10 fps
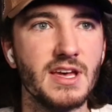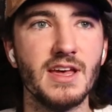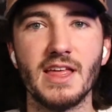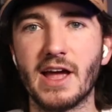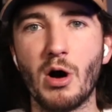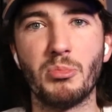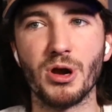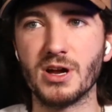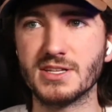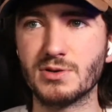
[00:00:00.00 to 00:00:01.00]
Like
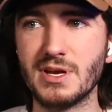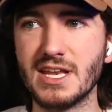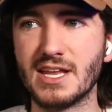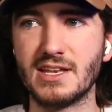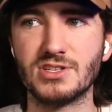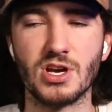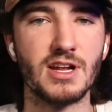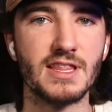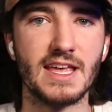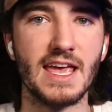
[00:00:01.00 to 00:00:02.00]
Alberga tweeted
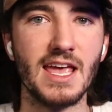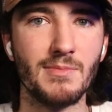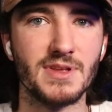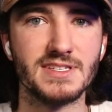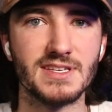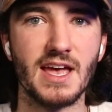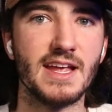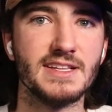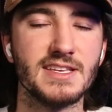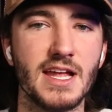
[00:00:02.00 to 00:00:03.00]
during the game, he's like,
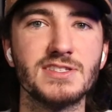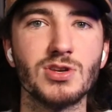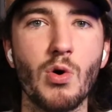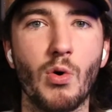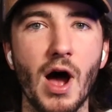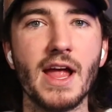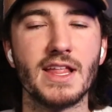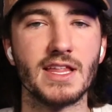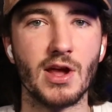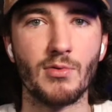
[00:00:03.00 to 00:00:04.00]
it's so quiet
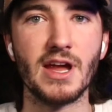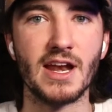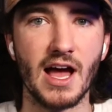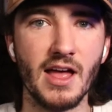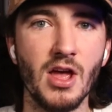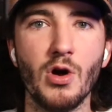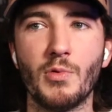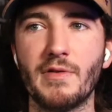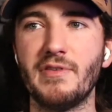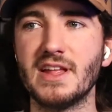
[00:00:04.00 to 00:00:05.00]
in the arena.
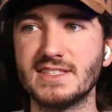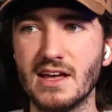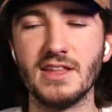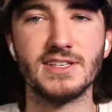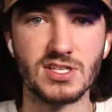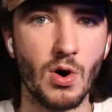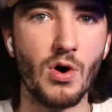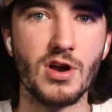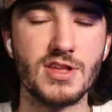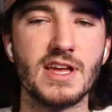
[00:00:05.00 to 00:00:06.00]
When Fantilli
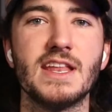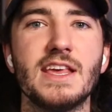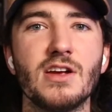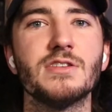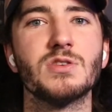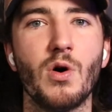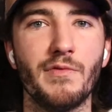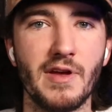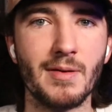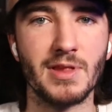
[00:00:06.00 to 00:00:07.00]
scored, you could hear his whole
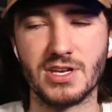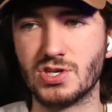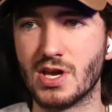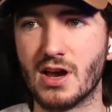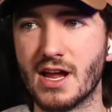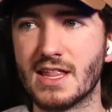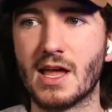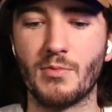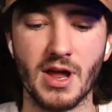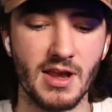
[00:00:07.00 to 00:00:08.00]
family cheering, and
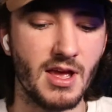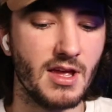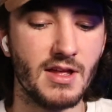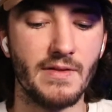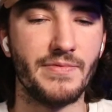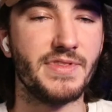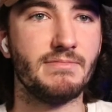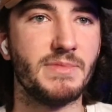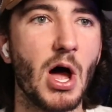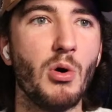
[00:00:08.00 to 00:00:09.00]
then when
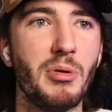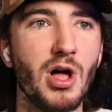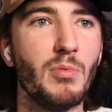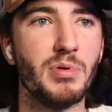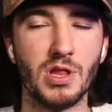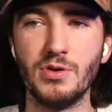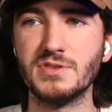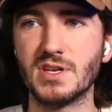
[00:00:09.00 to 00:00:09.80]
Del Bel Baluz